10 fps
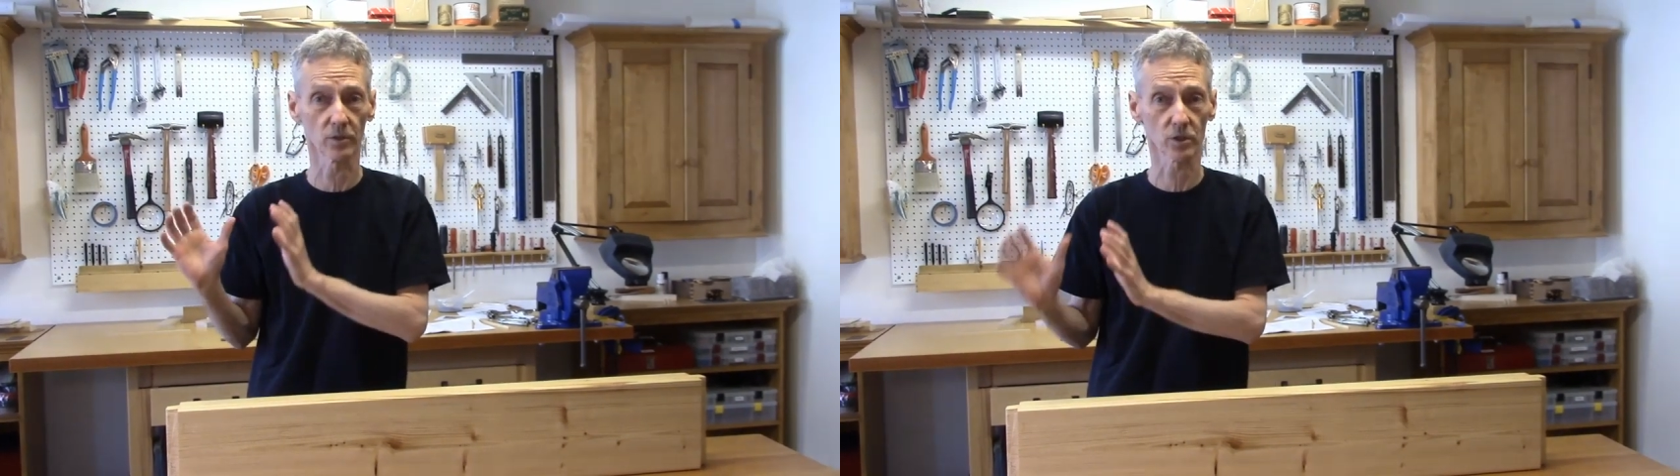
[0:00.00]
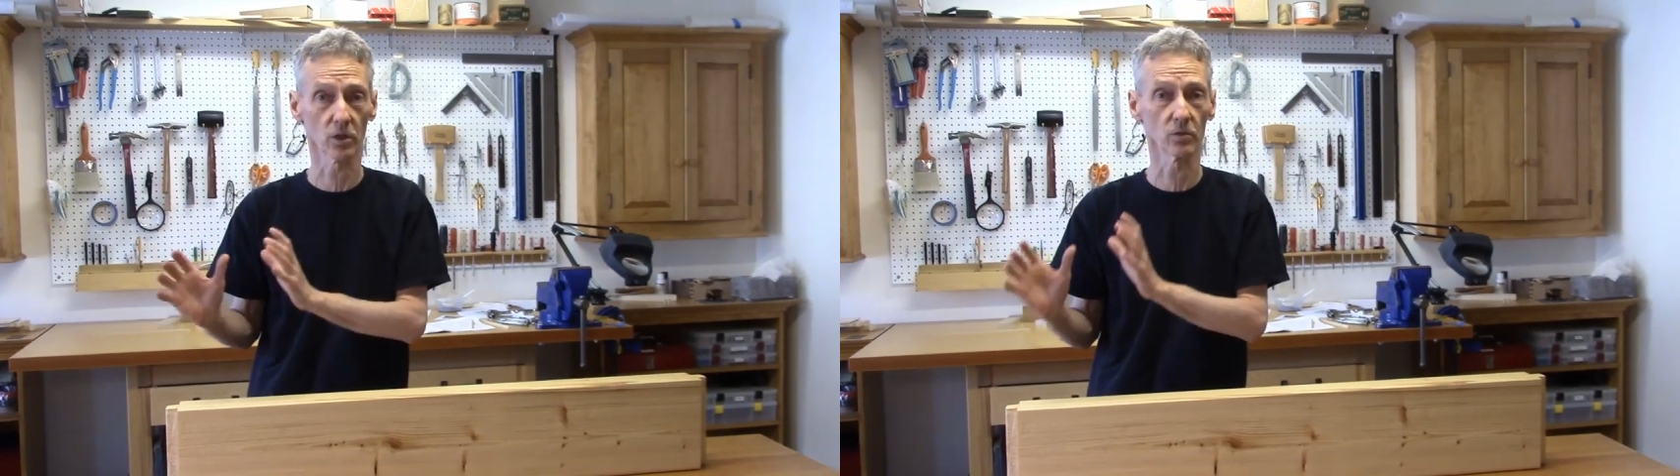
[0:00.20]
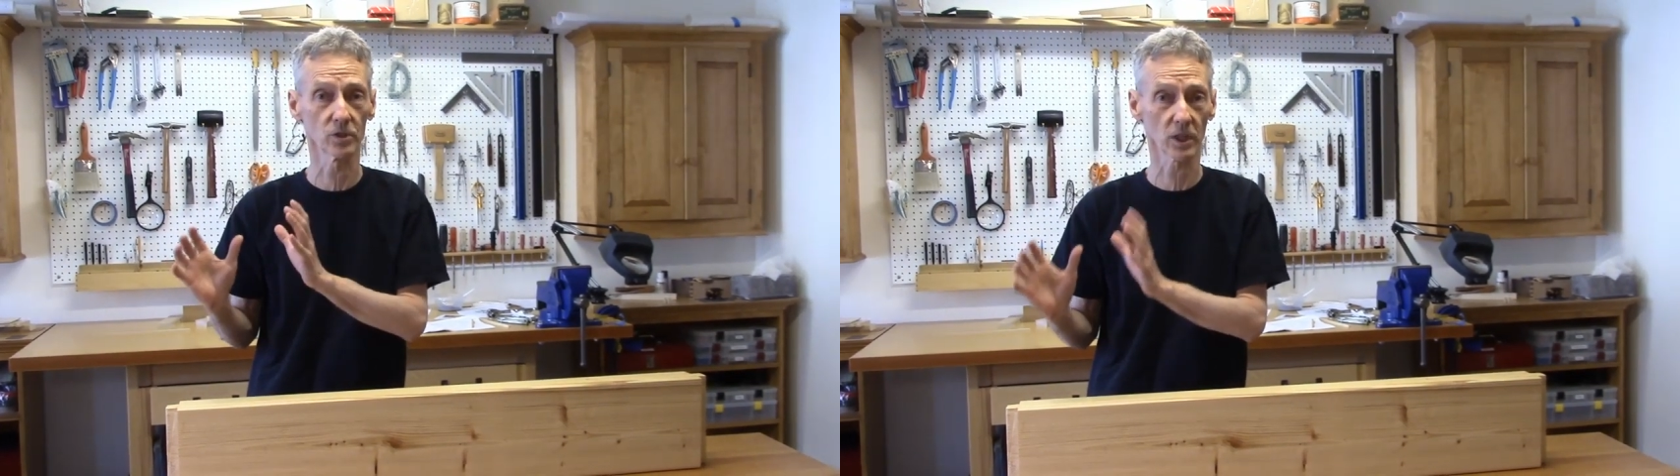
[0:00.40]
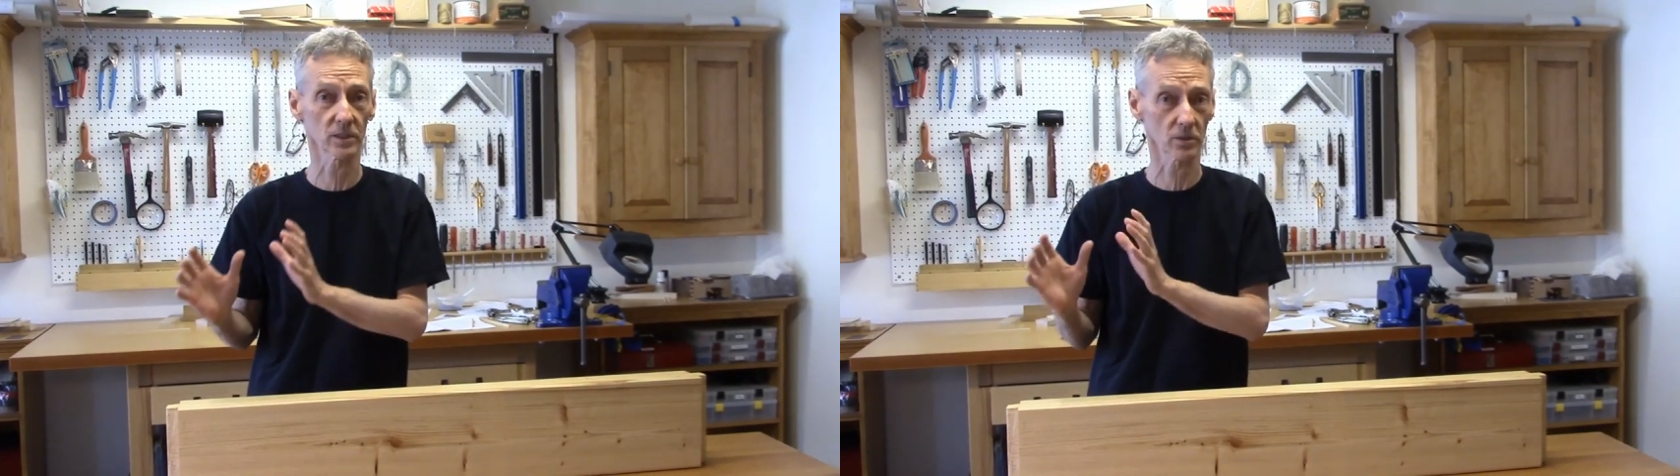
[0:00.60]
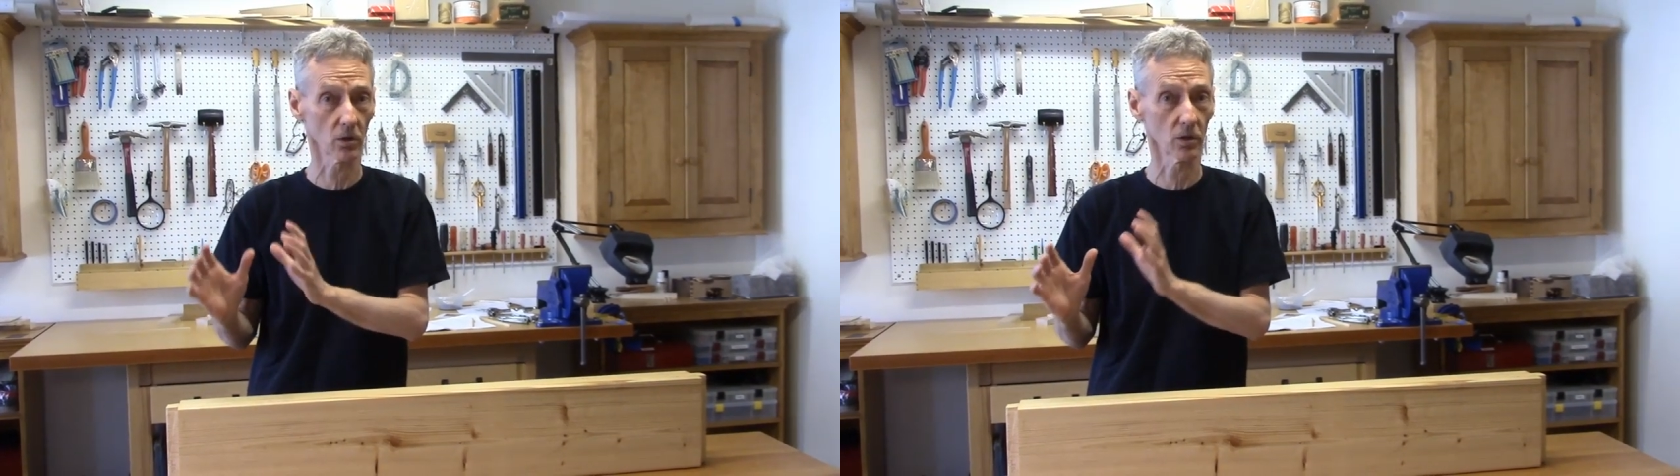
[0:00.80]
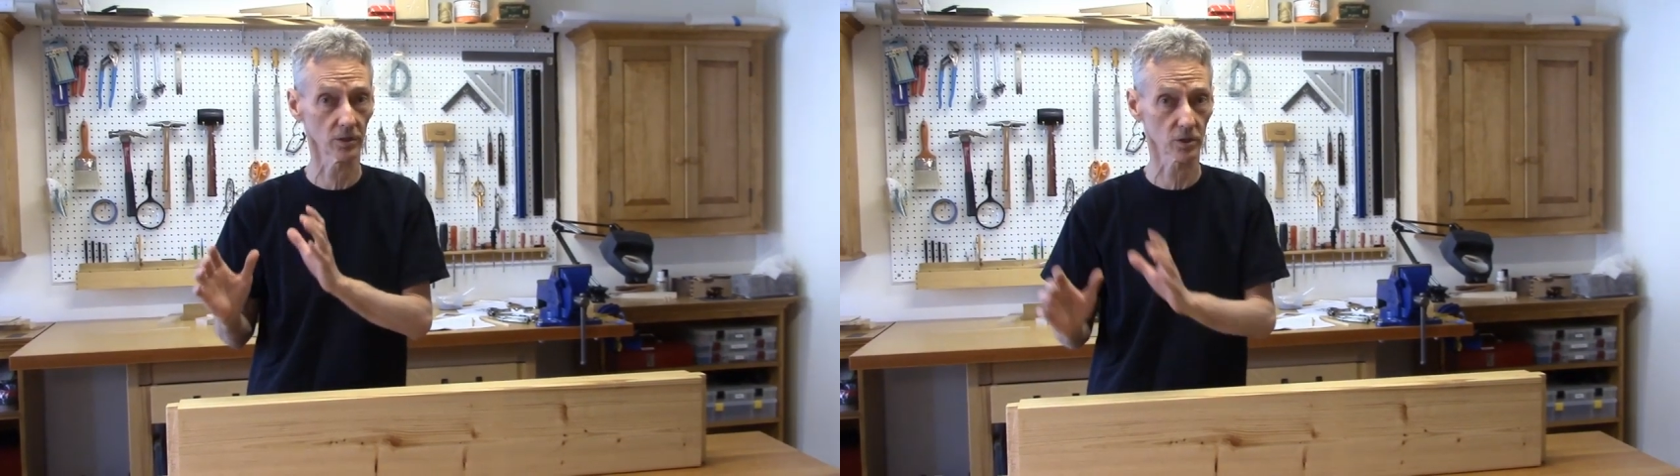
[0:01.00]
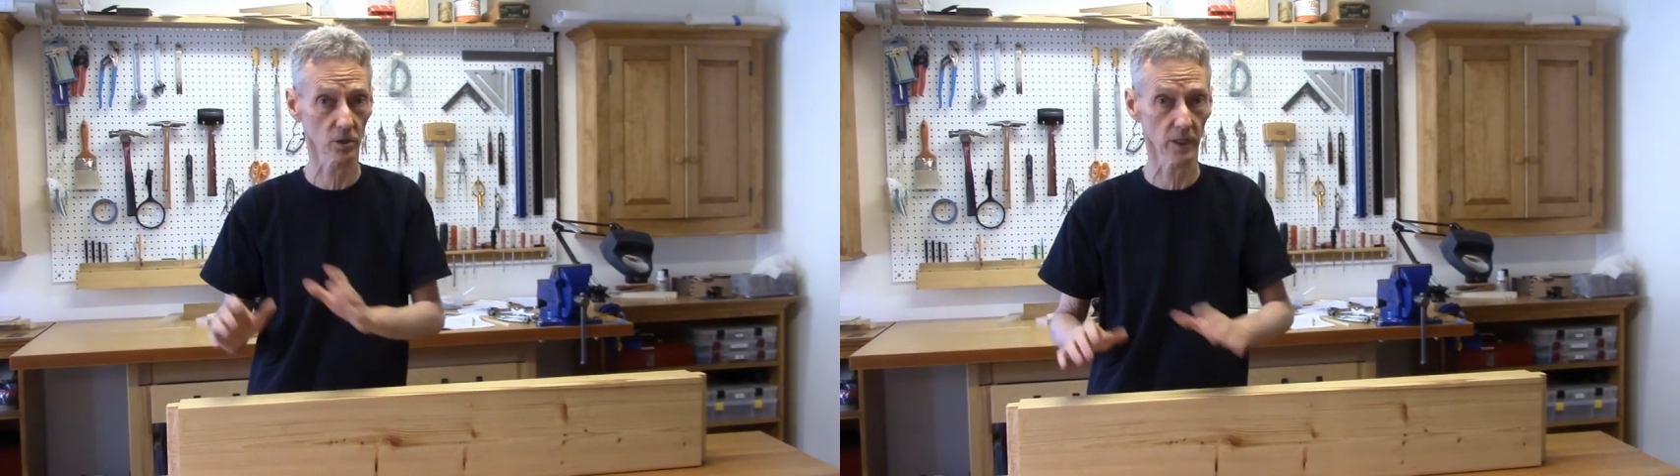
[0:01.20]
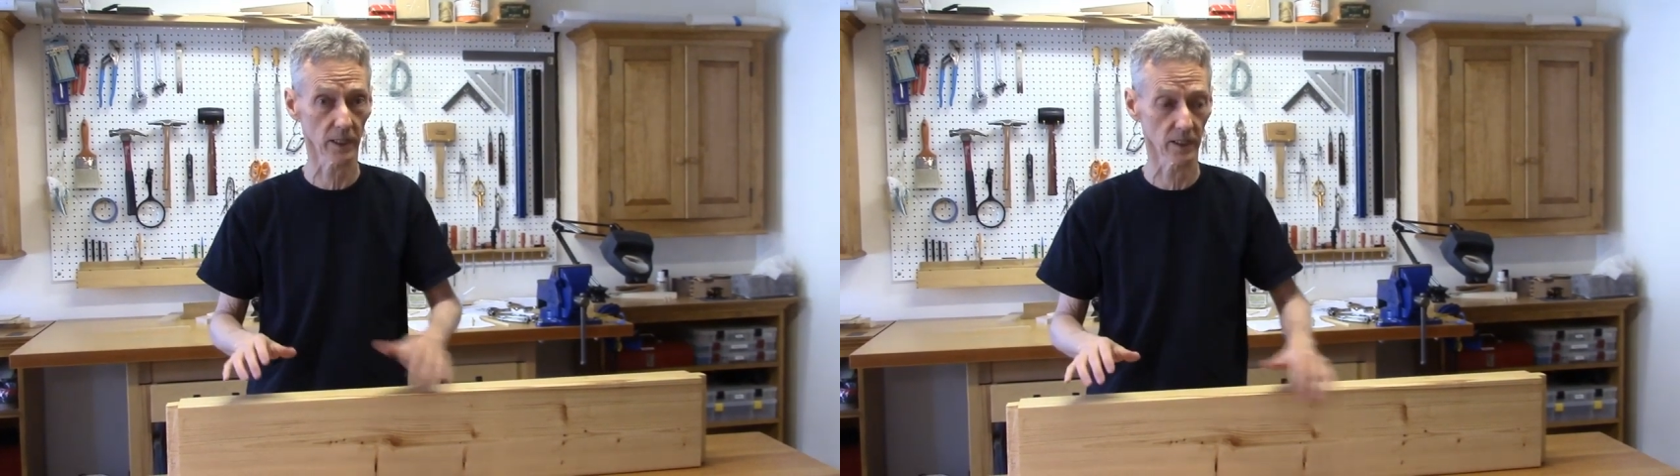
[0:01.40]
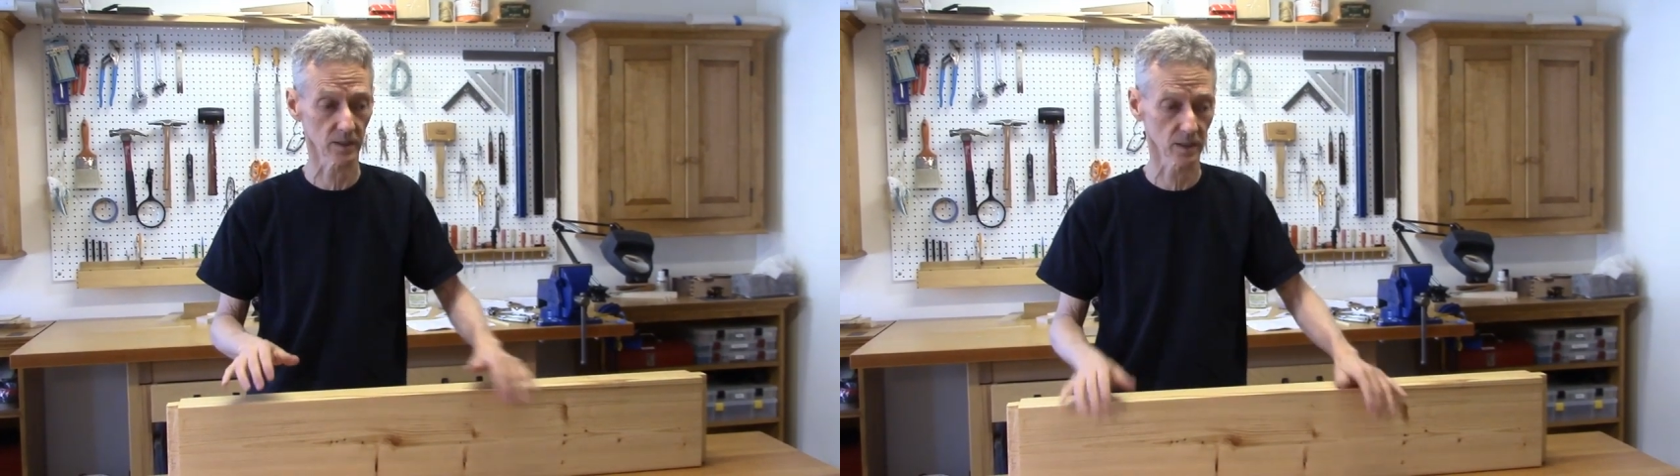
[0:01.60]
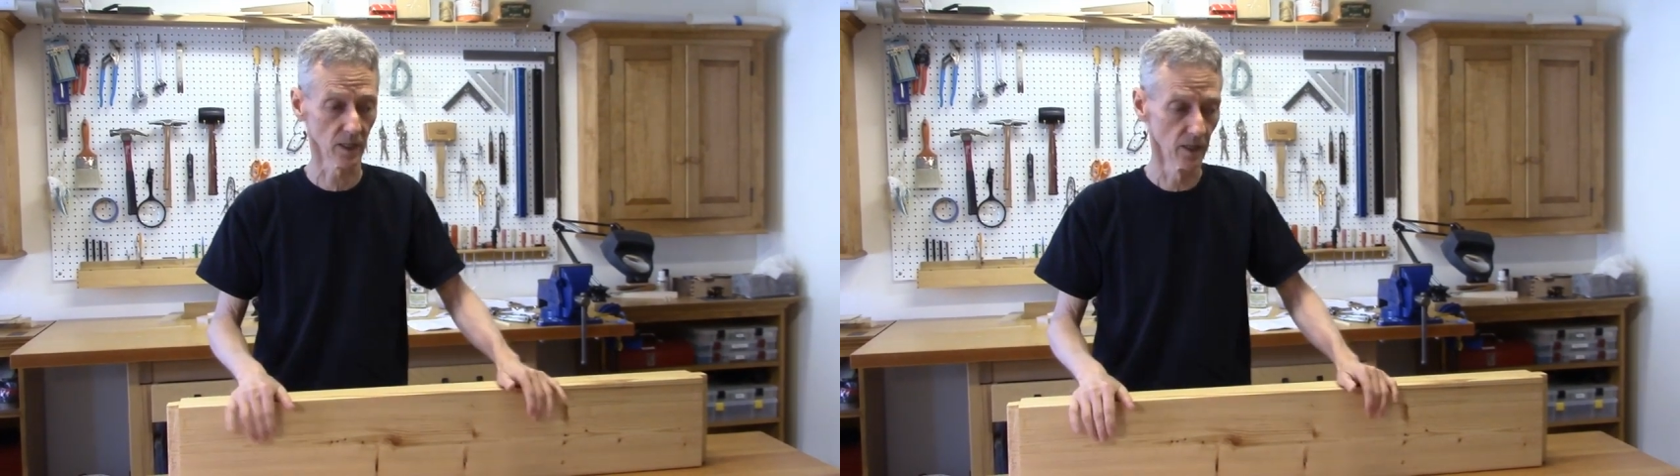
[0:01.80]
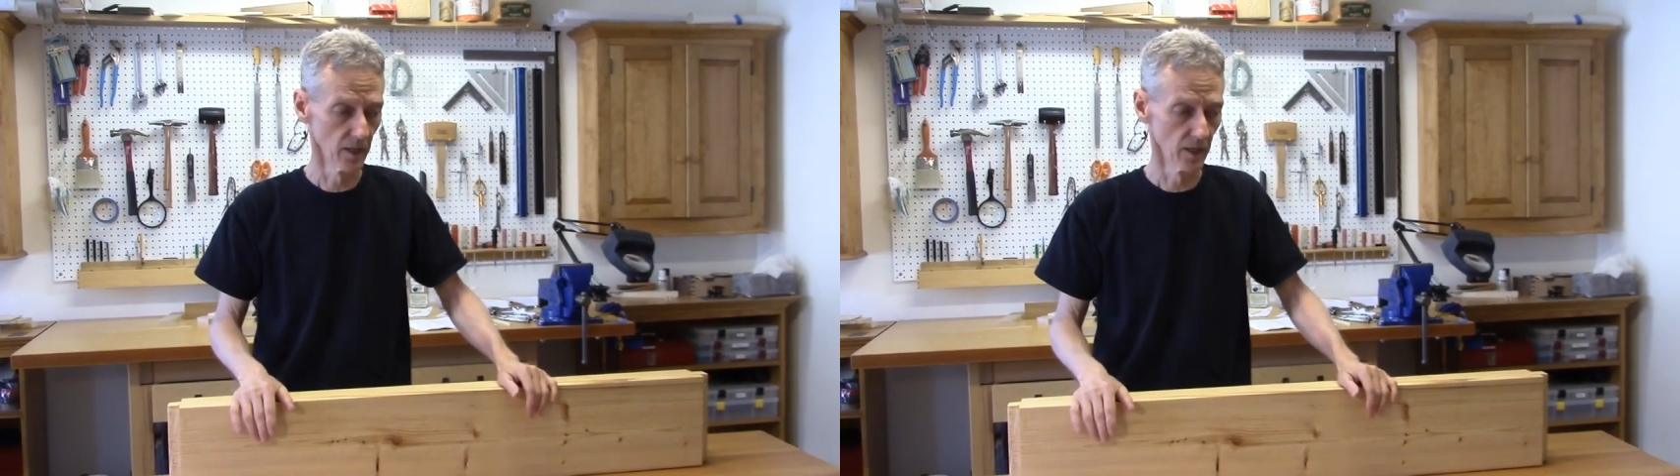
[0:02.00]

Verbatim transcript: show just on the trays.